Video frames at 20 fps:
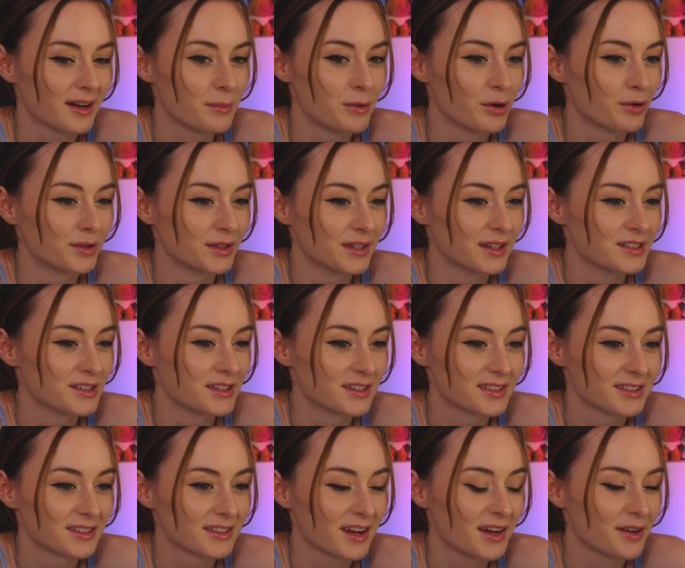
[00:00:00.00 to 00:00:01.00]
I'm not
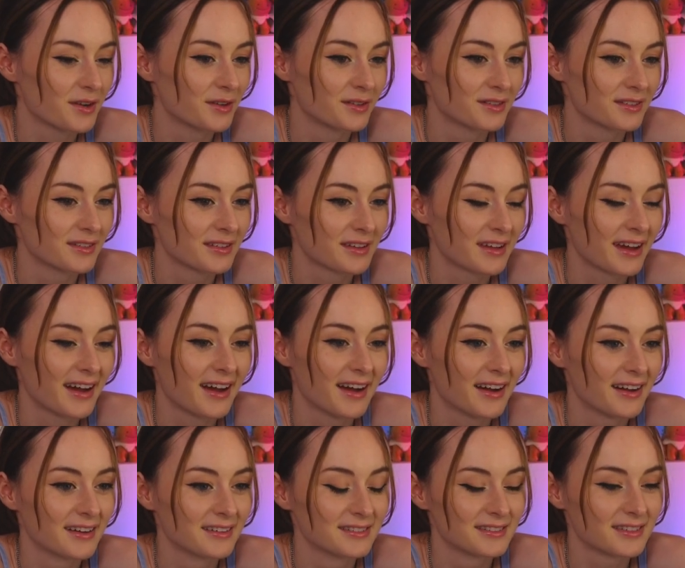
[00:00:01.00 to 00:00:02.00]
religious. I don't
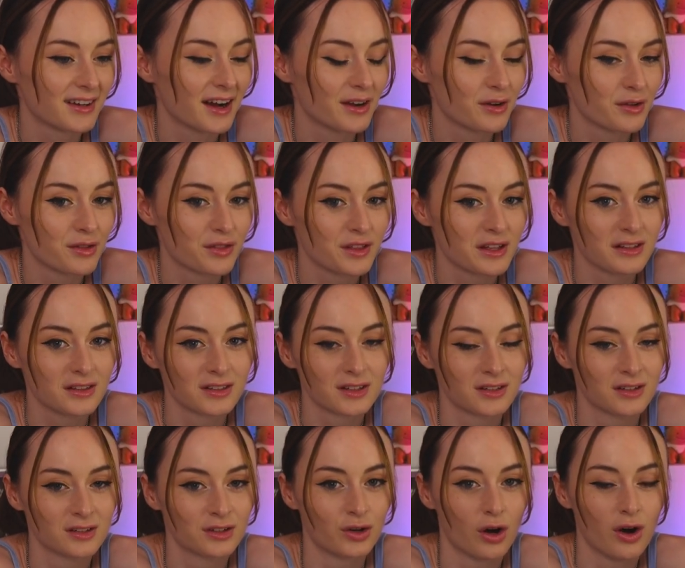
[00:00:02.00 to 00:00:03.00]
care. I don't think
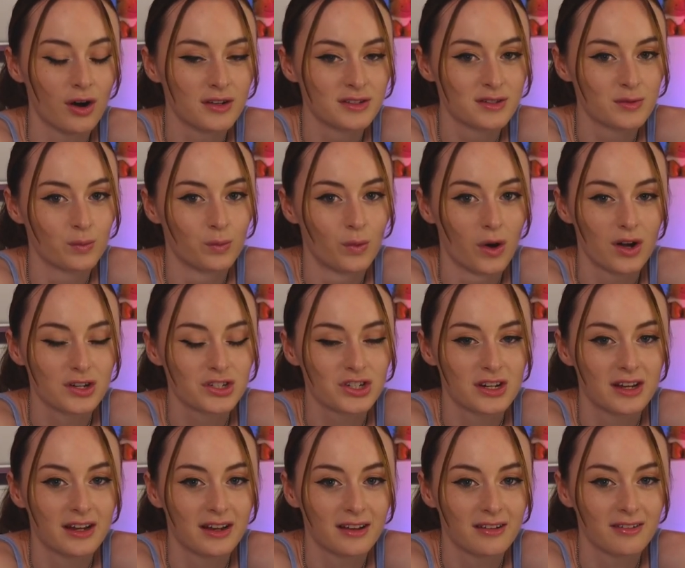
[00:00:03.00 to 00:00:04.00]
that God's
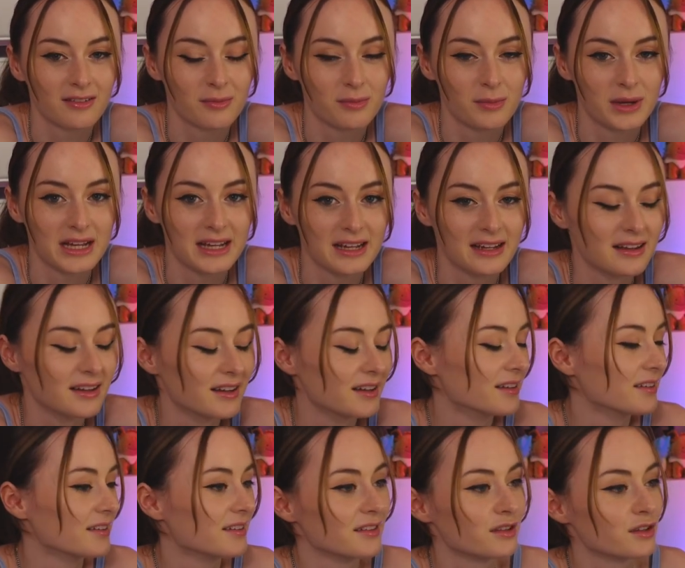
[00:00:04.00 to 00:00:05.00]
watching
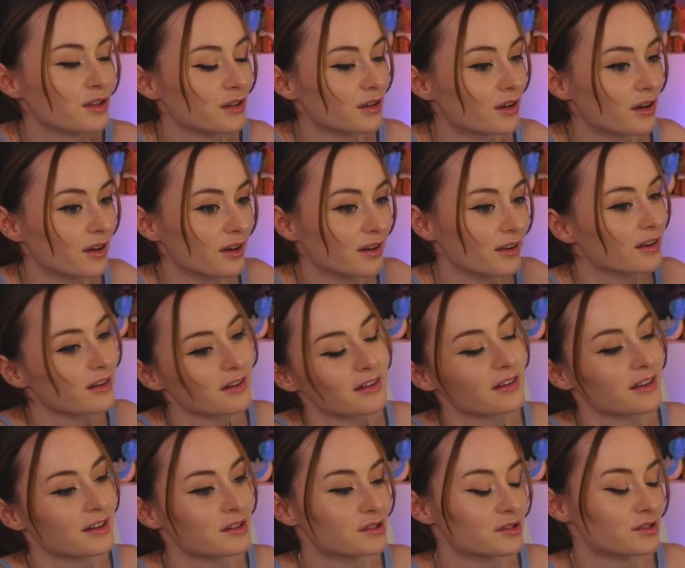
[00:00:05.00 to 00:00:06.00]
me, you know,
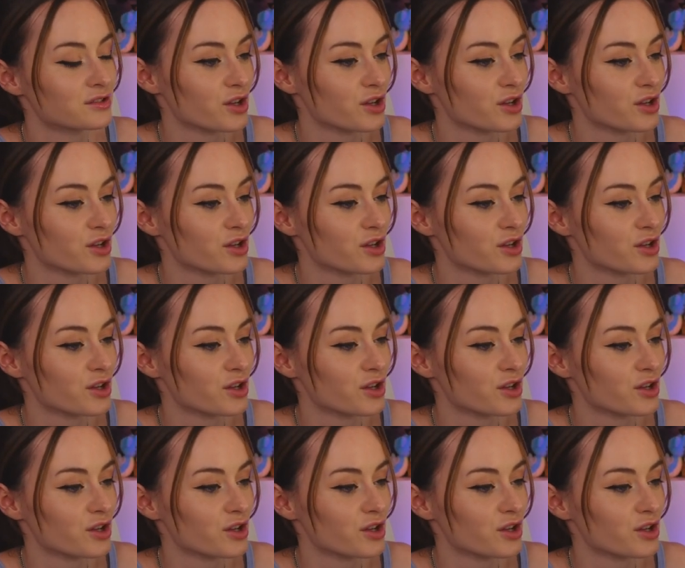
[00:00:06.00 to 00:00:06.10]
and